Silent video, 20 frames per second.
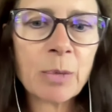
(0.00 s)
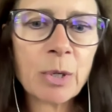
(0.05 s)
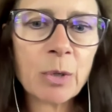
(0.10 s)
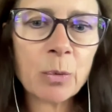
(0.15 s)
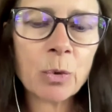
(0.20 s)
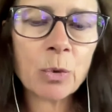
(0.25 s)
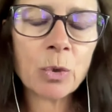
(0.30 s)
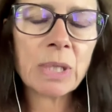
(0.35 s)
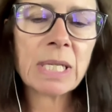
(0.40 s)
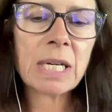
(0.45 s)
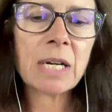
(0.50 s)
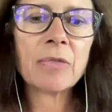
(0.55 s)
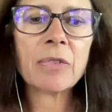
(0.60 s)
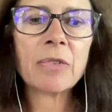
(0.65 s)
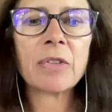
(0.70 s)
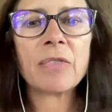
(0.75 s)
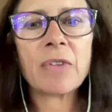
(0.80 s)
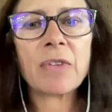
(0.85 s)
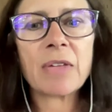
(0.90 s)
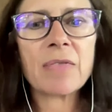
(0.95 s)
been ruled out
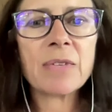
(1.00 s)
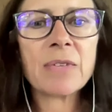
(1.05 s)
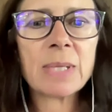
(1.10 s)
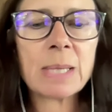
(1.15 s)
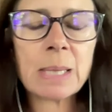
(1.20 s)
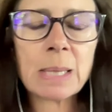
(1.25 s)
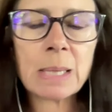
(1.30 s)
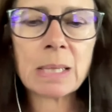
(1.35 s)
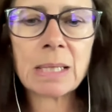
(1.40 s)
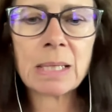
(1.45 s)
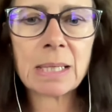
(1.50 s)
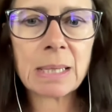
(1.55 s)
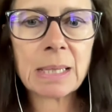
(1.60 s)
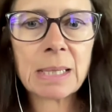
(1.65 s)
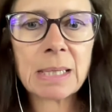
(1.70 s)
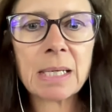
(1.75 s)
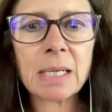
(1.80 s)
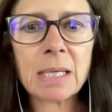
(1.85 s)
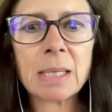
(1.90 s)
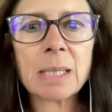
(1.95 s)
that then
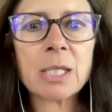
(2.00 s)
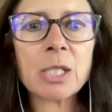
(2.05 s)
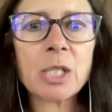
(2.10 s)
this does.